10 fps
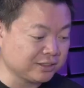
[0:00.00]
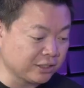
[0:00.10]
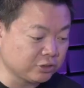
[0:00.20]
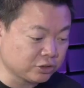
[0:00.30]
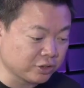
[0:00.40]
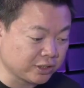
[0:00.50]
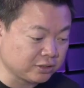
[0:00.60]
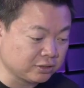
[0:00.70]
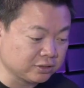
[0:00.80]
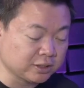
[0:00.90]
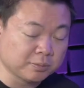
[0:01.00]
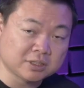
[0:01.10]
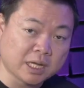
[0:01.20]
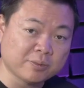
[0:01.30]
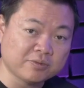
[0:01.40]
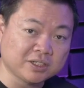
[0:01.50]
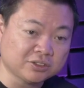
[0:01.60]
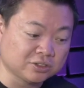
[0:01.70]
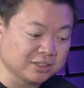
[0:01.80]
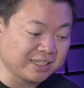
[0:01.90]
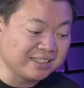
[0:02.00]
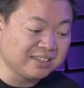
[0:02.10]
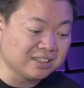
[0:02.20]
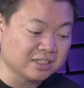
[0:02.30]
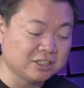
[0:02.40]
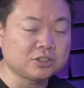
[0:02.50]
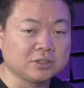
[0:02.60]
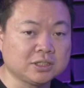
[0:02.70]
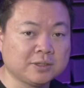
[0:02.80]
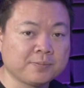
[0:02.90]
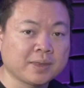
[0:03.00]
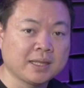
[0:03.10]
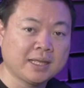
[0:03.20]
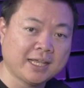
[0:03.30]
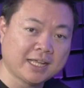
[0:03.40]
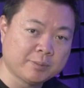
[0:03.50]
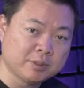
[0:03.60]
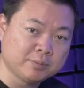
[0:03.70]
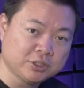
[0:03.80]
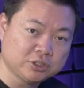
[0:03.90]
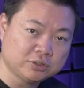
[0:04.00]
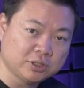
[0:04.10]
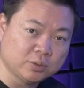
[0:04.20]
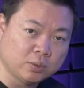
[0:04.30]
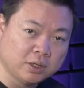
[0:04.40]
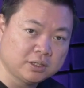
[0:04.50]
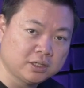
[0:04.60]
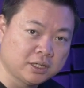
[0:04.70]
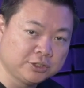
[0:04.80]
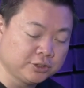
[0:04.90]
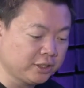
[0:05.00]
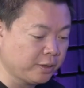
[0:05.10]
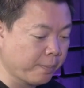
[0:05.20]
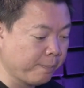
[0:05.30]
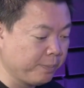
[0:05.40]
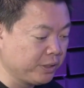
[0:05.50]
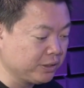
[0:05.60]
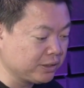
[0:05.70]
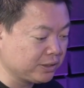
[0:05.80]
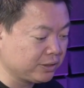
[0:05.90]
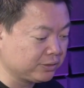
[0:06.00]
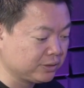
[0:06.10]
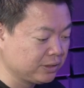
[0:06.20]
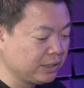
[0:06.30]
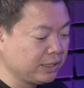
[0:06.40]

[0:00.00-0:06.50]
sales trainer to some of the top investors in the country and I'm on a mission to create 100 millionaires.